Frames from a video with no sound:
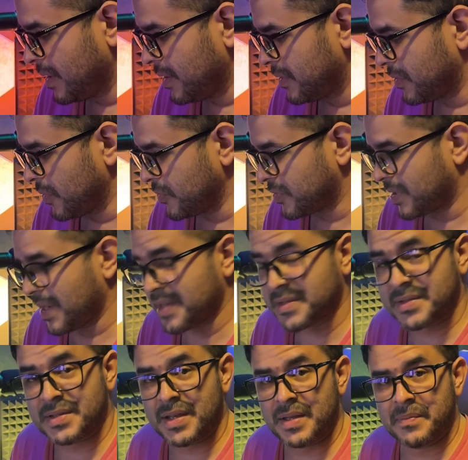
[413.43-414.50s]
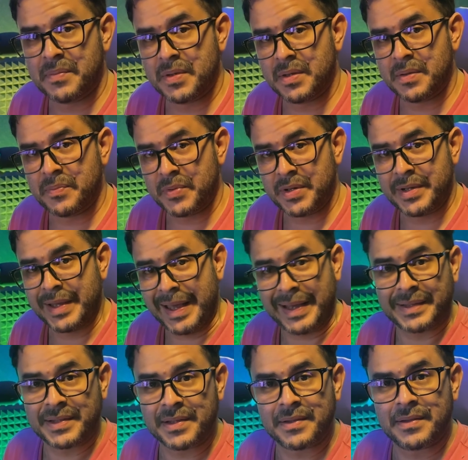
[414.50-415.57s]
those classes can be pretty
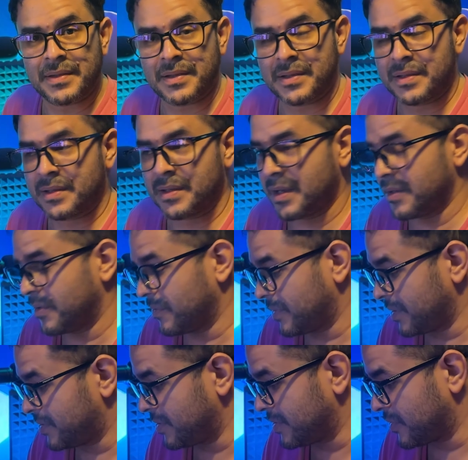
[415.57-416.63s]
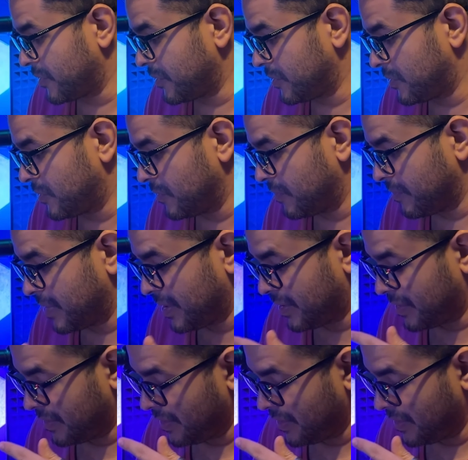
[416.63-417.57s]
hectic, and I know that she's going to make